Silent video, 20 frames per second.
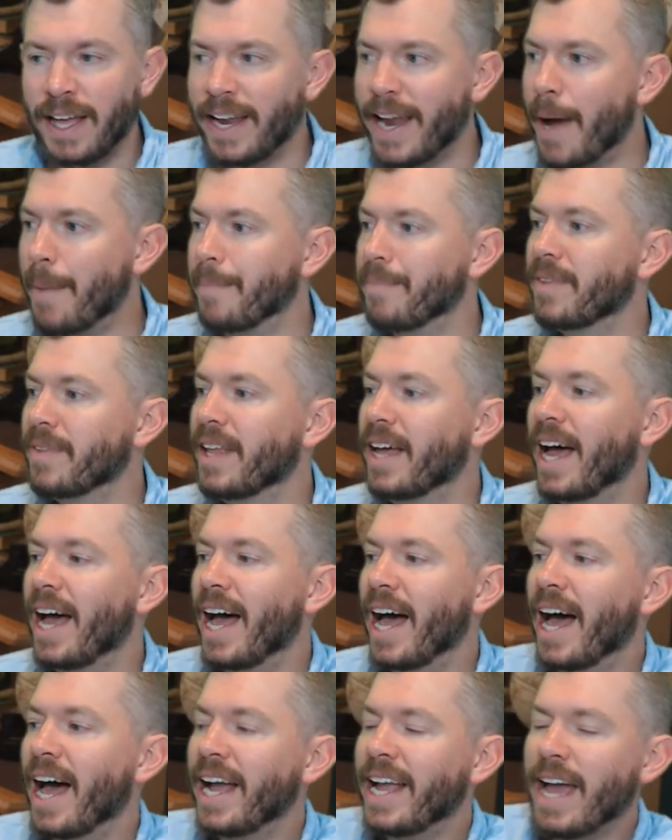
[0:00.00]
Now,
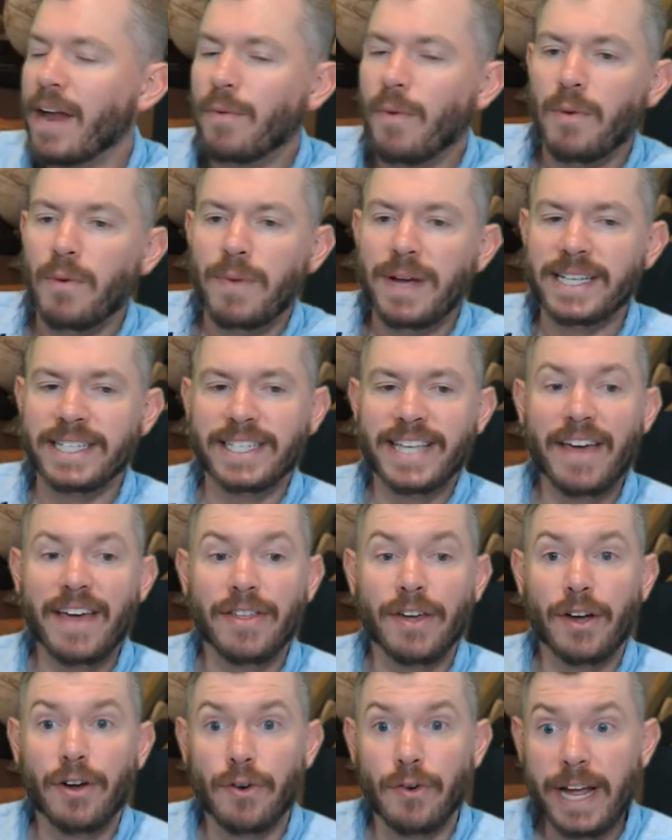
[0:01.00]
again, when we say
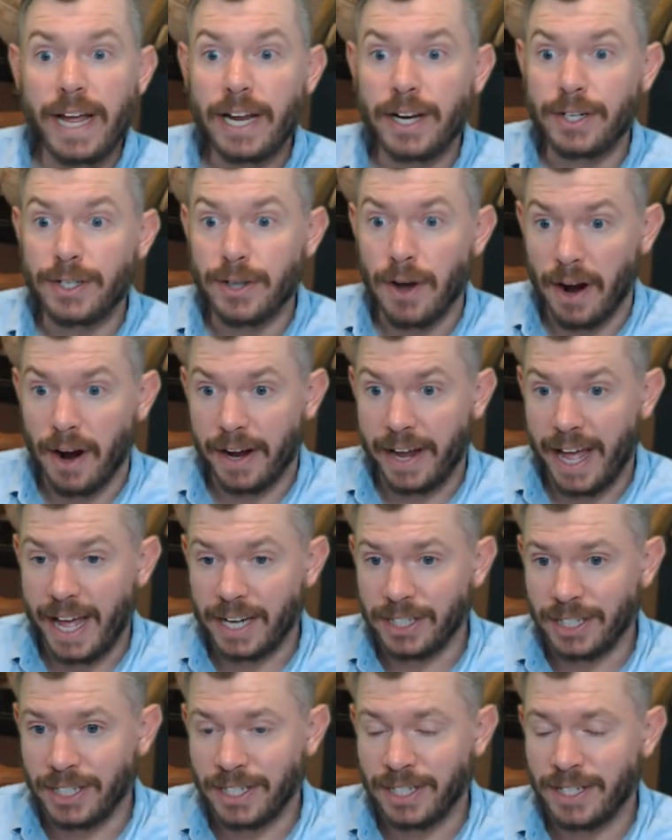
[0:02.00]
the Greek Dark
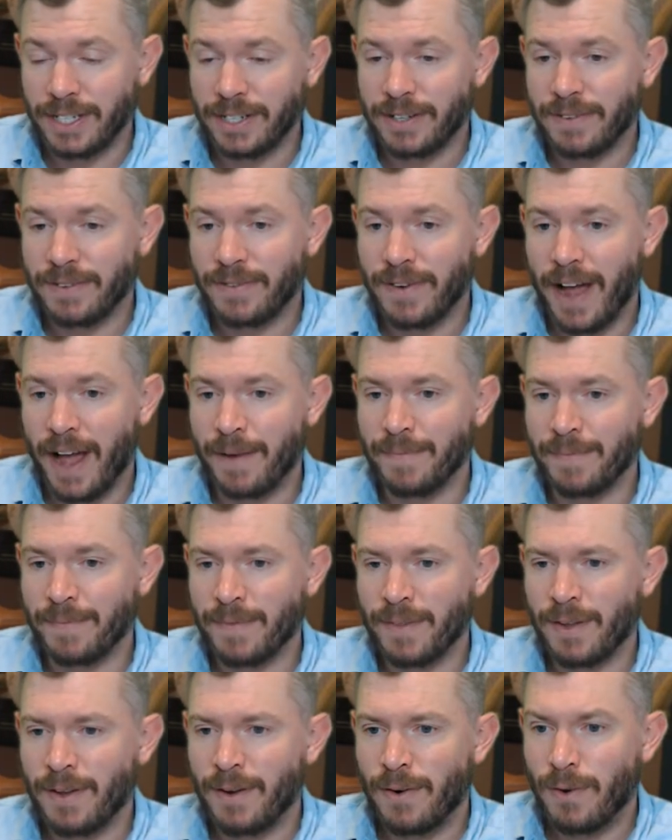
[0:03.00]
Ages, right,
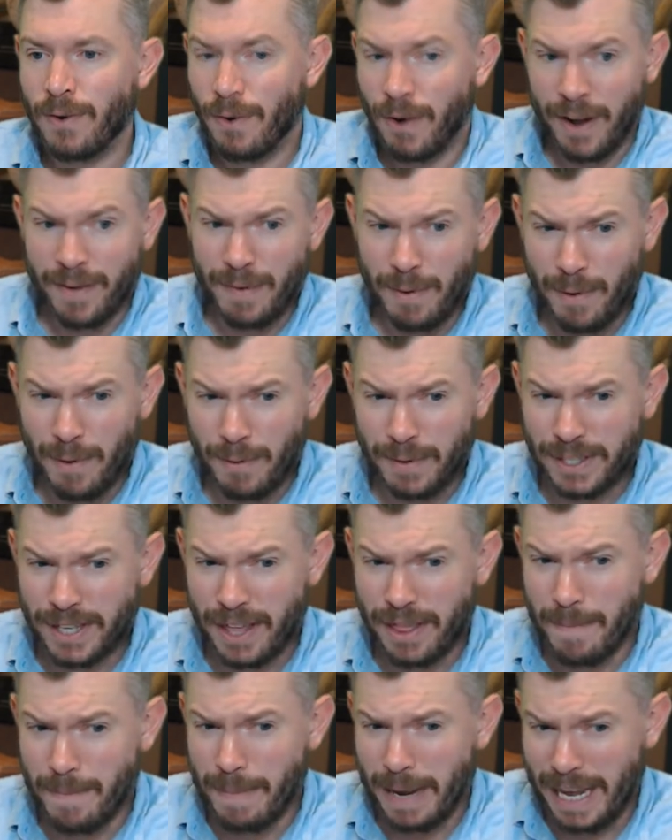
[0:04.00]
or even when we say
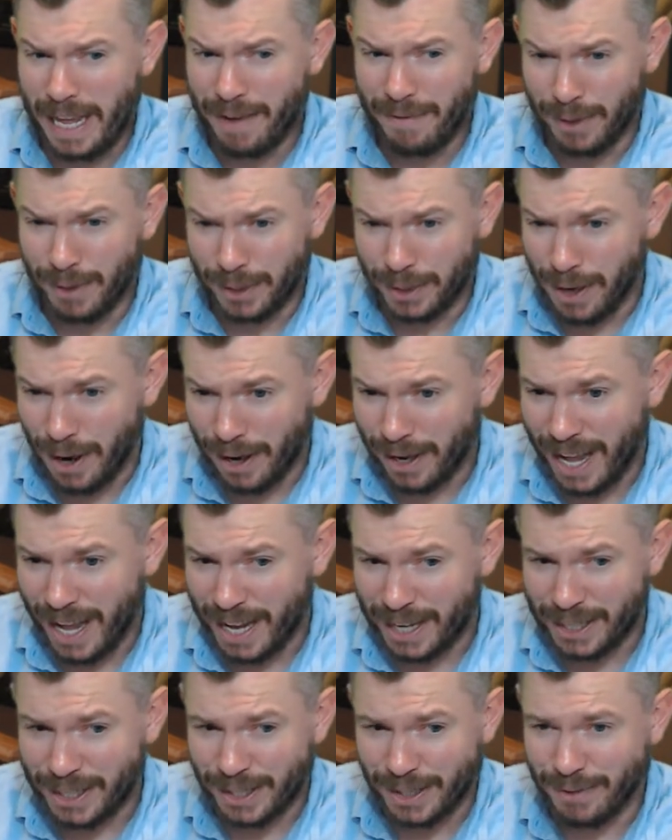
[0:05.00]
the medieval Dark
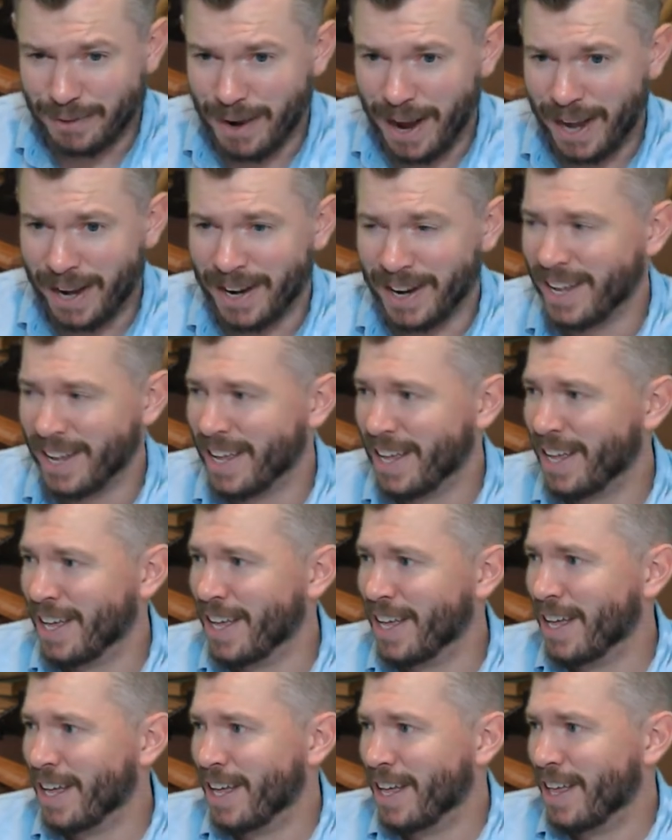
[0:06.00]
Ages, right,
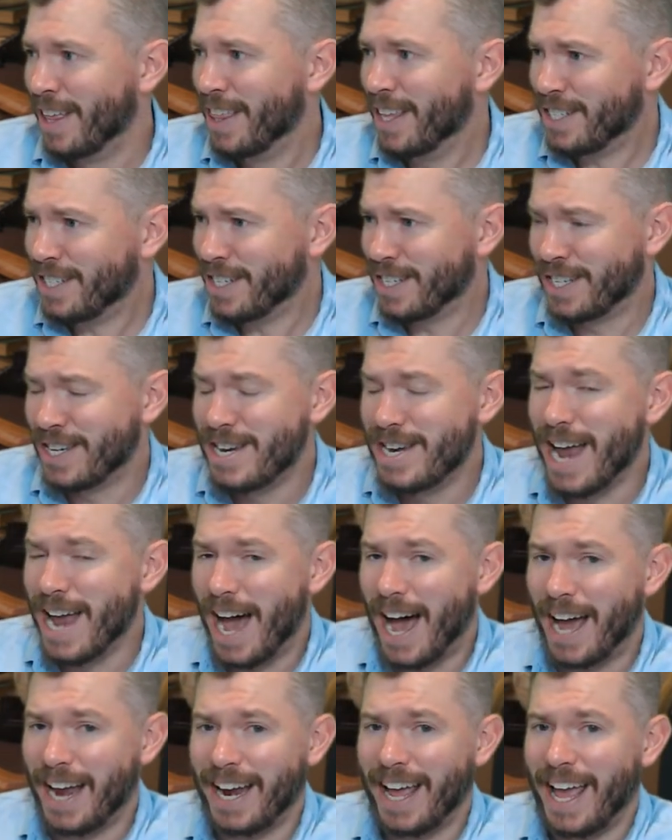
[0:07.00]
this is
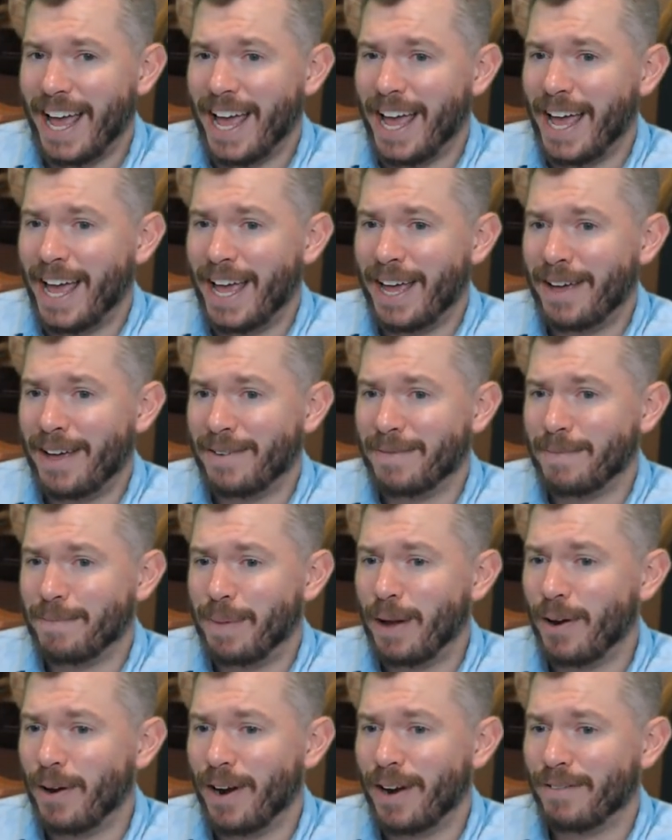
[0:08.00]
not a
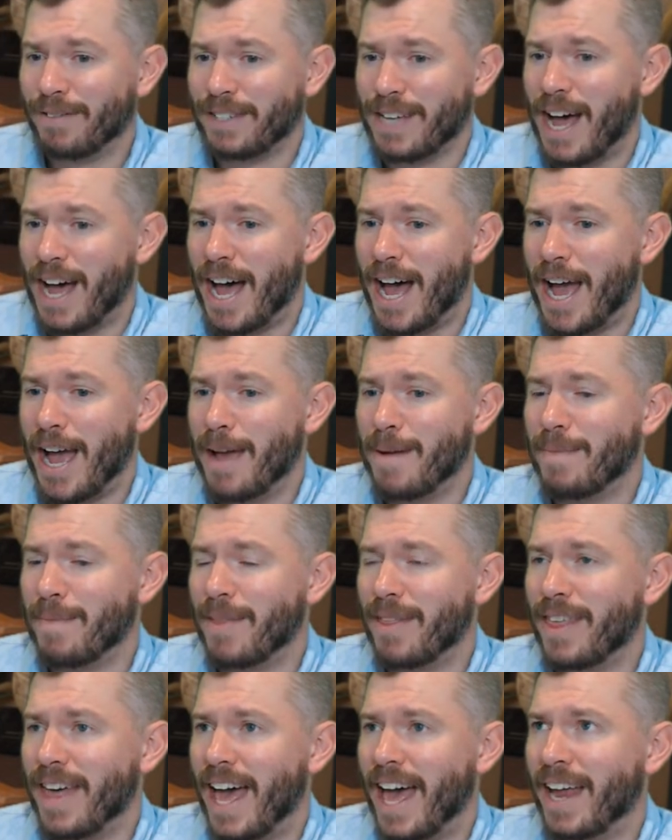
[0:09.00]
period of
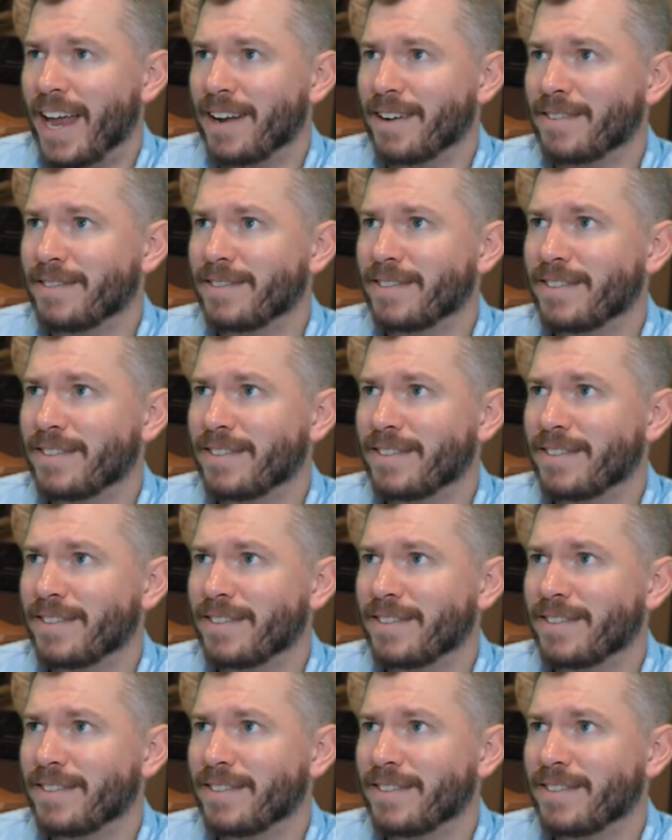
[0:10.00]
time that